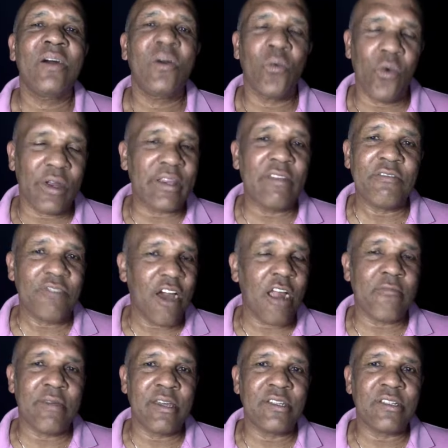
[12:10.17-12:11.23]
work
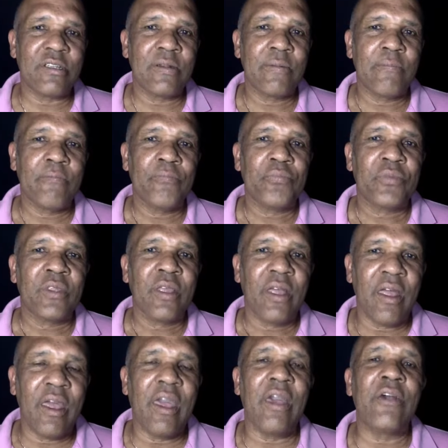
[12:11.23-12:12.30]
environment
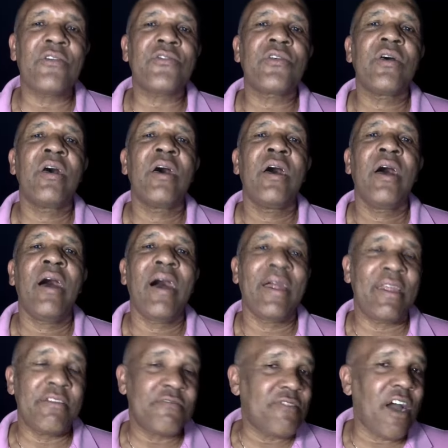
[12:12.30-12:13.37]
is an
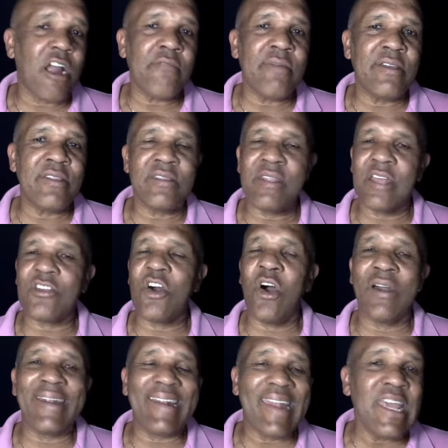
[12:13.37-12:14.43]
environment that
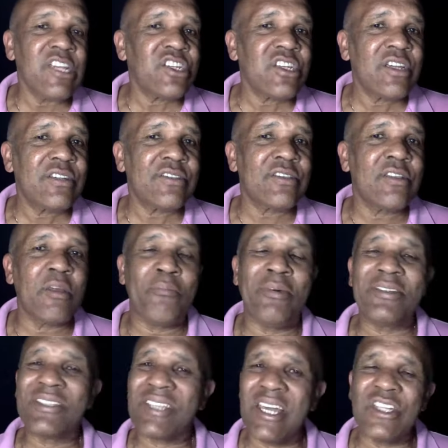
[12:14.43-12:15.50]
unleashes the
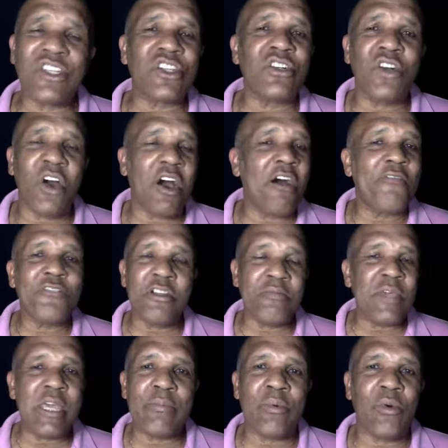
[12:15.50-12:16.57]
potential of your
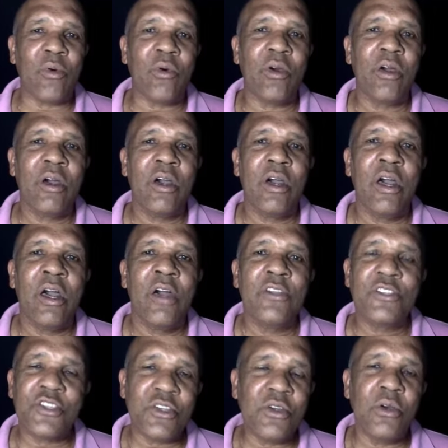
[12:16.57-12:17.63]
people
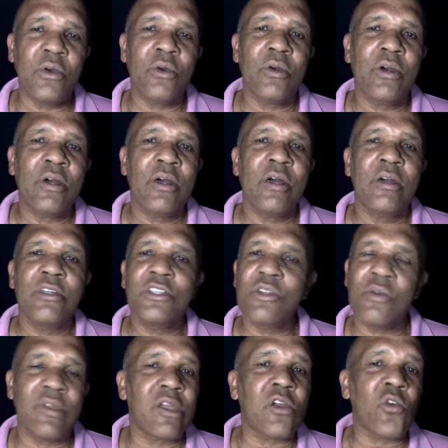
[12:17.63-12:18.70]
to do
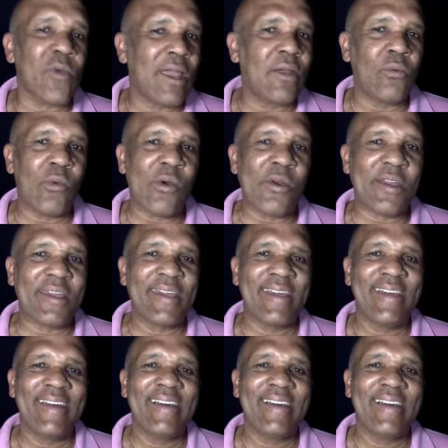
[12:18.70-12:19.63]
their great work.